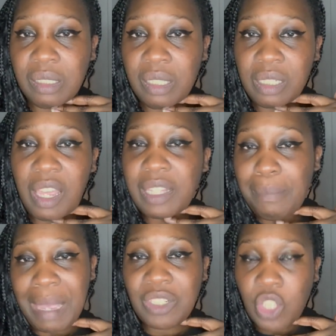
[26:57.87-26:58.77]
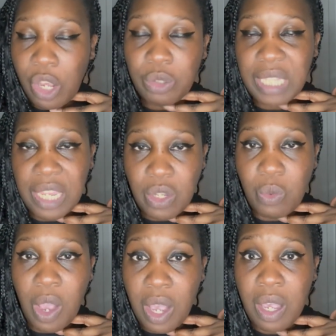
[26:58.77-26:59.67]
like the man-child that
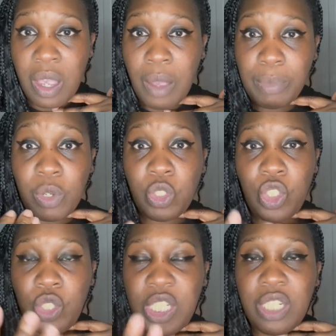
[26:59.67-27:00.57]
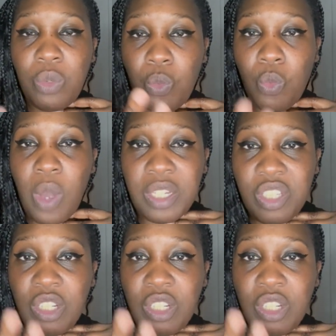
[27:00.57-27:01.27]
you are, because you didn't want to